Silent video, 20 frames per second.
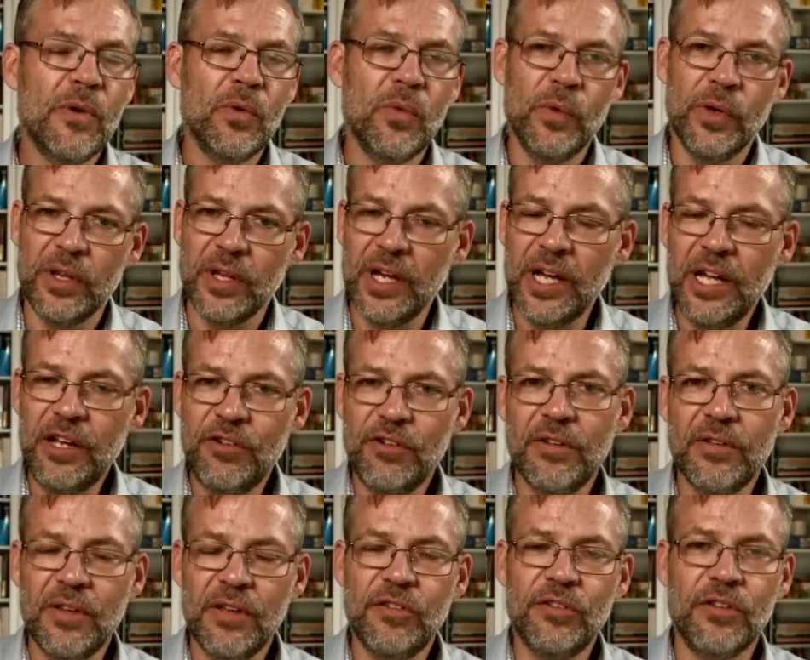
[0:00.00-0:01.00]
with each
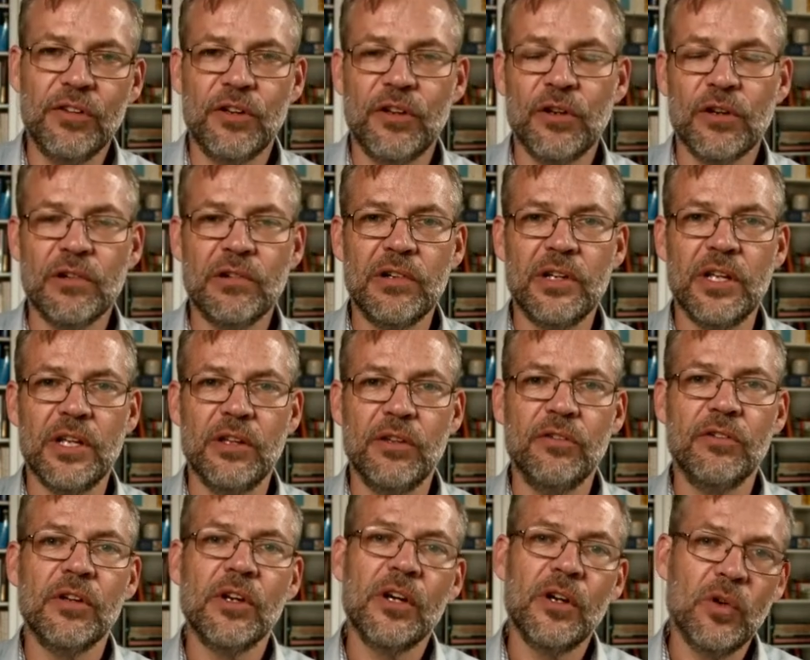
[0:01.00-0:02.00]
of these
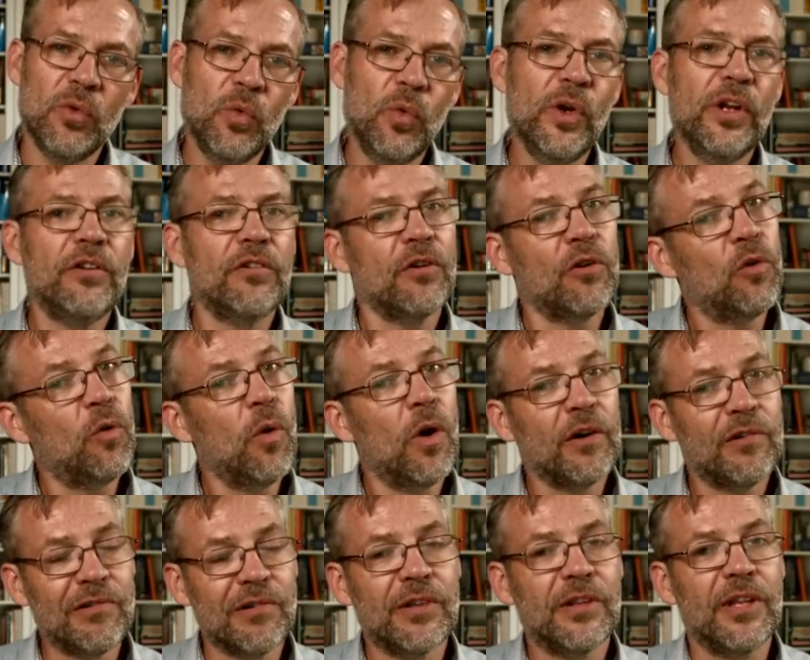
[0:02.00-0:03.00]
securities which
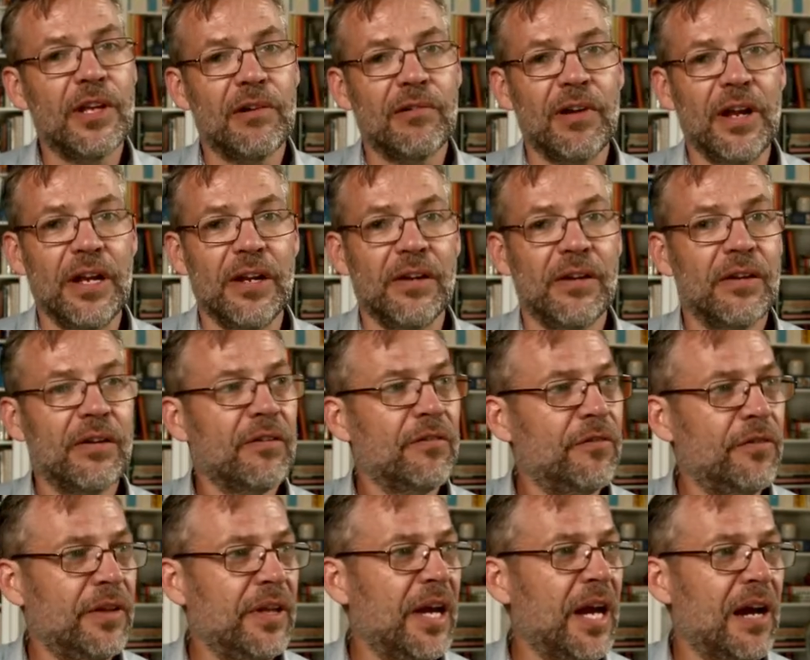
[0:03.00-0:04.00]
quadrant they're in
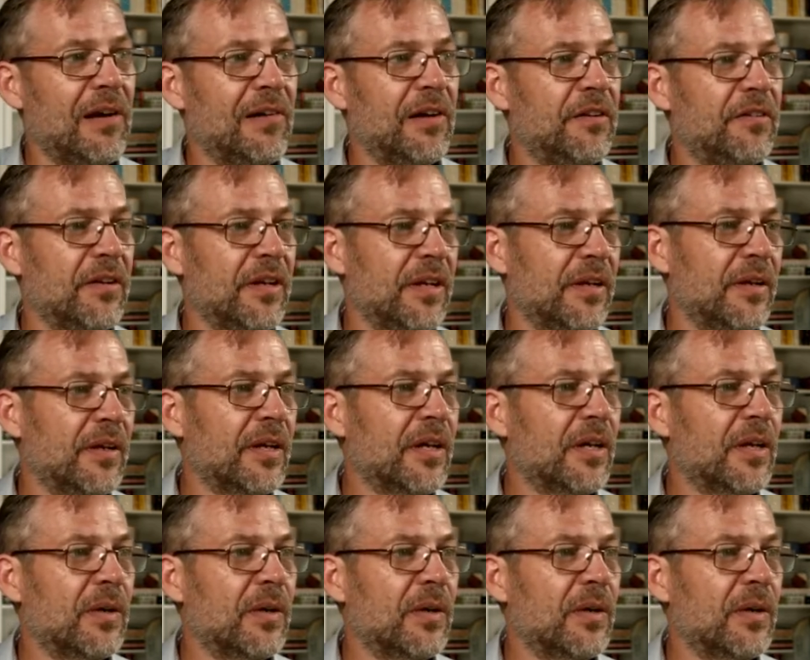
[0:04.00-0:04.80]
for the RRG.